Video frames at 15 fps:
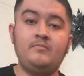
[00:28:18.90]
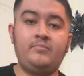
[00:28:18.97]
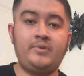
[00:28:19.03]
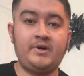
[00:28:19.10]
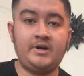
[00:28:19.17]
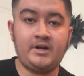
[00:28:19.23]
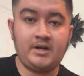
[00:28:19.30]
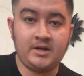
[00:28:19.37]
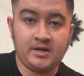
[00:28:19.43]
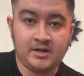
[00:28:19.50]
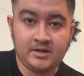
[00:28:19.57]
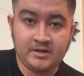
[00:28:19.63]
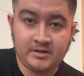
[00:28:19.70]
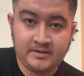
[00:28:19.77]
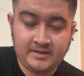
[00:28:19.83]
But
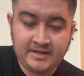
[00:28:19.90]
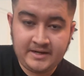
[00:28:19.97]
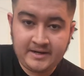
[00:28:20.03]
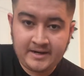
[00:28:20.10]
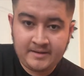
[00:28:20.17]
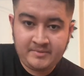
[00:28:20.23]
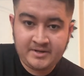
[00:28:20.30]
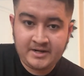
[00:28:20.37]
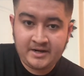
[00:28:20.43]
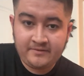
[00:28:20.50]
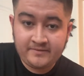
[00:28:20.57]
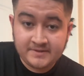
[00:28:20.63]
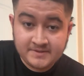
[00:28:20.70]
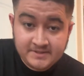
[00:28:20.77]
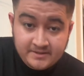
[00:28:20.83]
yeah, I mean I
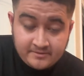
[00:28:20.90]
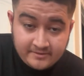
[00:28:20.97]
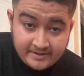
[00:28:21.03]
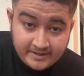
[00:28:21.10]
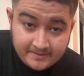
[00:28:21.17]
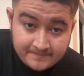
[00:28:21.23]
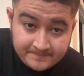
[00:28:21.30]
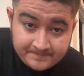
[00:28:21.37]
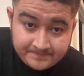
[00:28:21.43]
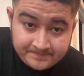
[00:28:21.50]
have considered it.